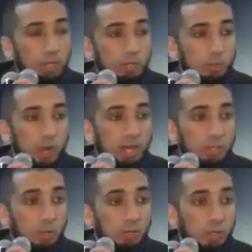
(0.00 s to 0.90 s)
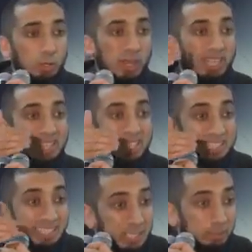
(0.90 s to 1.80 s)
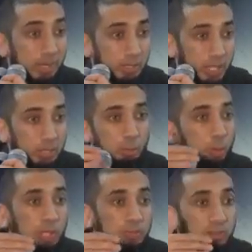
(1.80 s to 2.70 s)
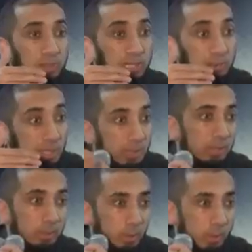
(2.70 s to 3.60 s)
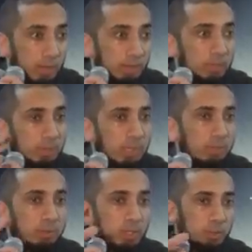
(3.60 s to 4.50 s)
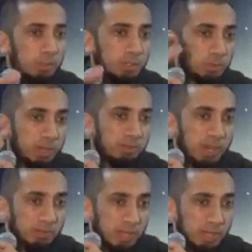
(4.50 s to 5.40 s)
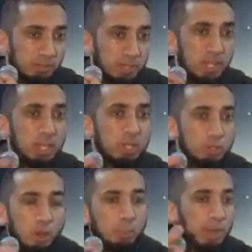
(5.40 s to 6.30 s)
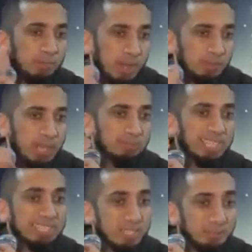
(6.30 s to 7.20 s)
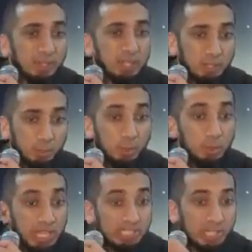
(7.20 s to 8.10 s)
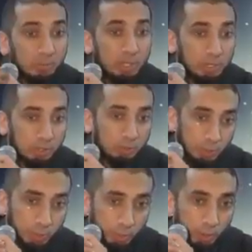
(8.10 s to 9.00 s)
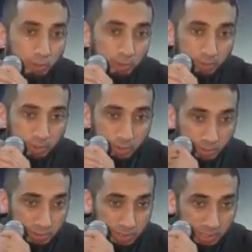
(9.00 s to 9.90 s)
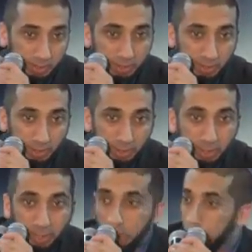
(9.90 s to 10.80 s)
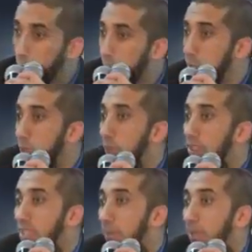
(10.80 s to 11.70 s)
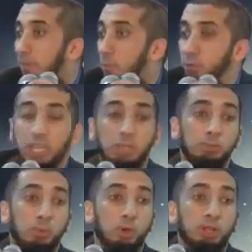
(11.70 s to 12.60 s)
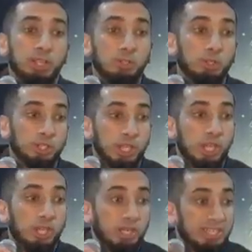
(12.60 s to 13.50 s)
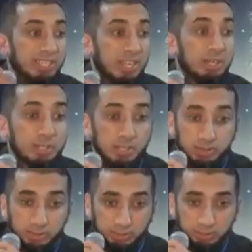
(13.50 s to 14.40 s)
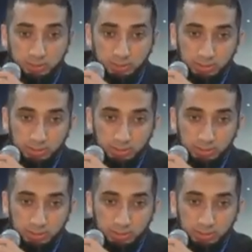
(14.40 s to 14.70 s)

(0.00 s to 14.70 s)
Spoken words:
When you are told to do at least this much and you don't even meet the minimal requirements. Minimum, you're supposed to pray 5 times. You don't pray 5 times, that's tafrit. You do less than what you're told. You understand? So when you, for example, if you take more than your share in inheritance,